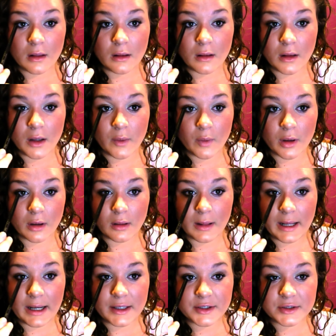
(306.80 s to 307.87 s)
lower
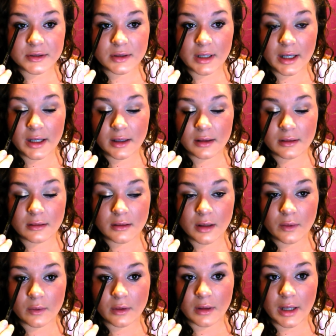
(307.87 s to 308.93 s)
lash line,
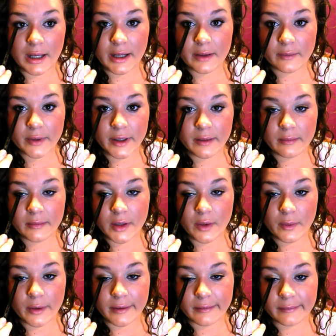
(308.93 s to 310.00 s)
lower line rim,
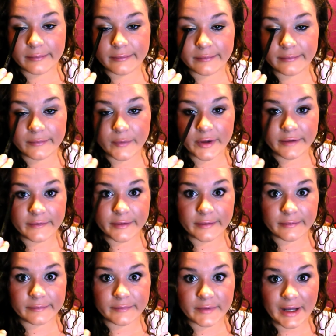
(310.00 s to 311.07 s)
lower
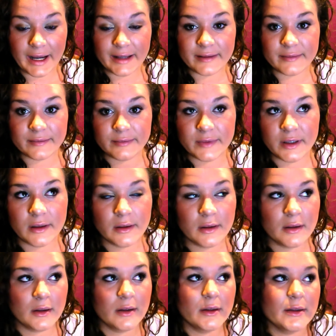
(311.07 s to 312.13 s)
whatever. I
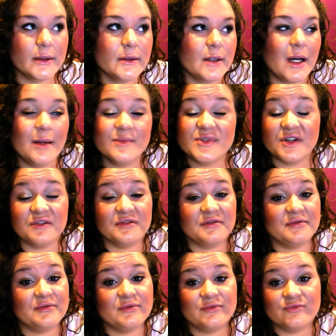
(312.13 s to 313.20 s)
I'm so
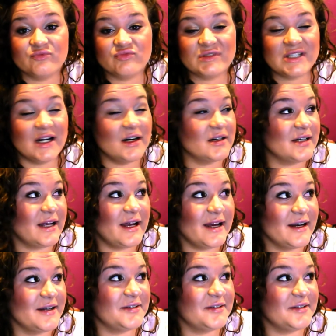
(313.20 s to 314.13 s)
tongue tied.